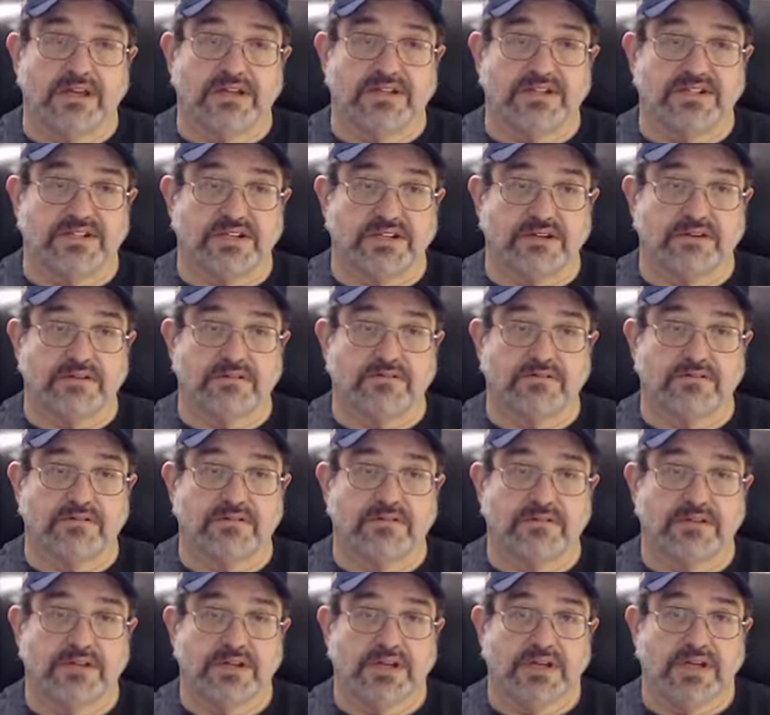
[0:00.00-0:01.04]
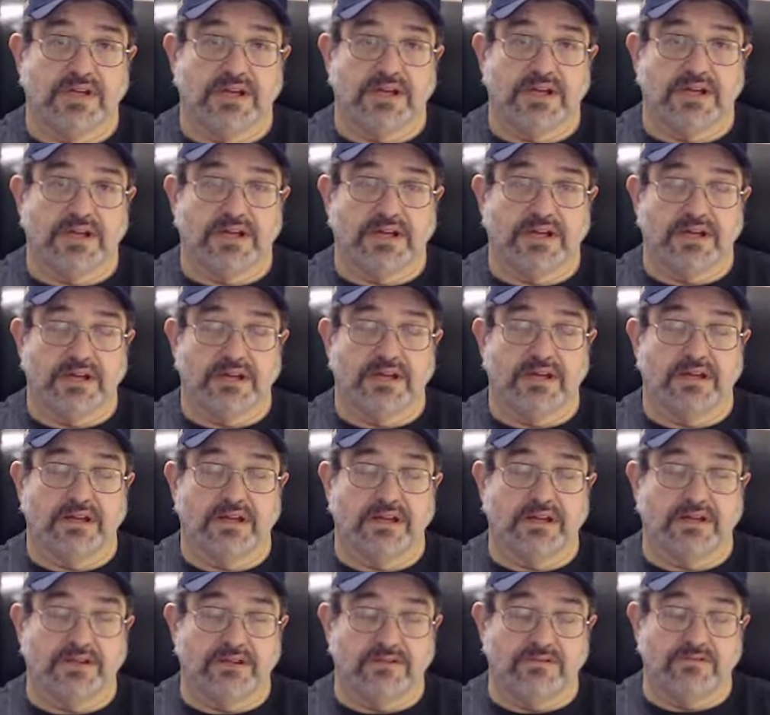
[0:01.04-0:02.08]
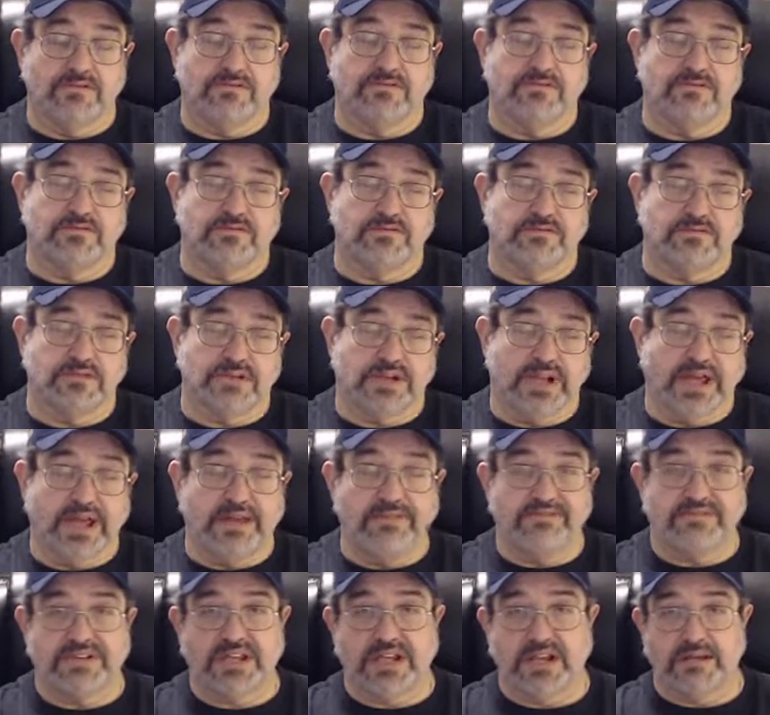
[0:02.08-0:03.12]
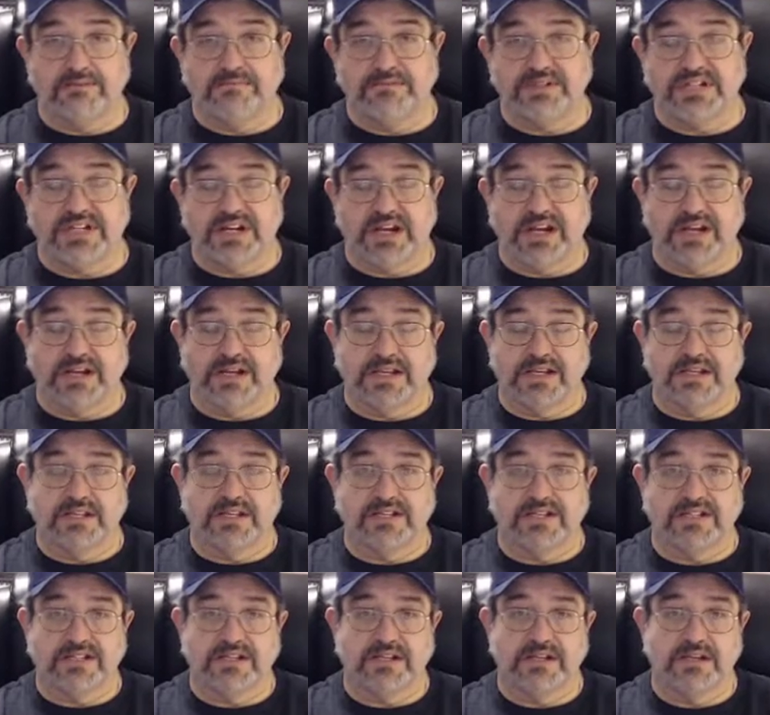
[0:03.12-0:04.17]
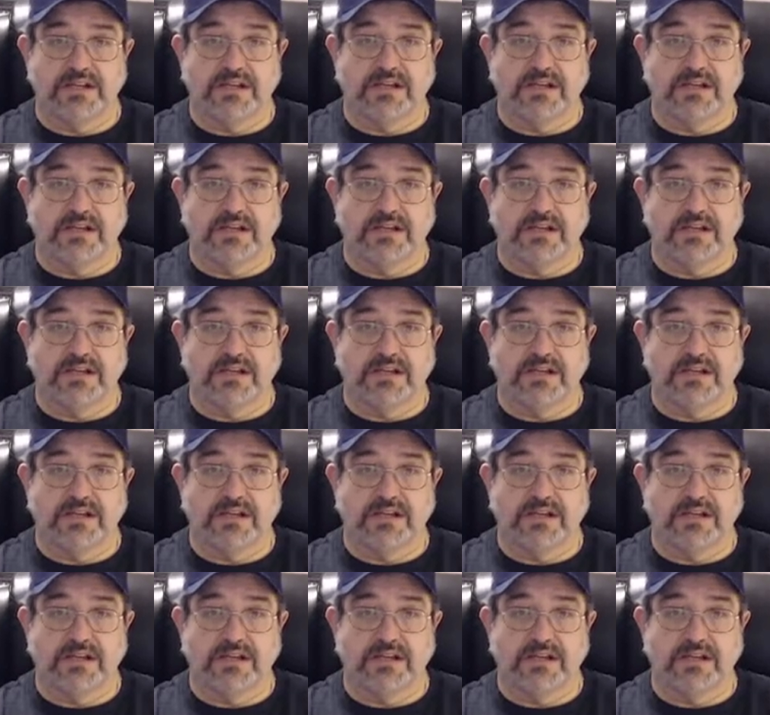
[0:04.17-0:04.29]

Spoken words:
So a new lifetime challenge,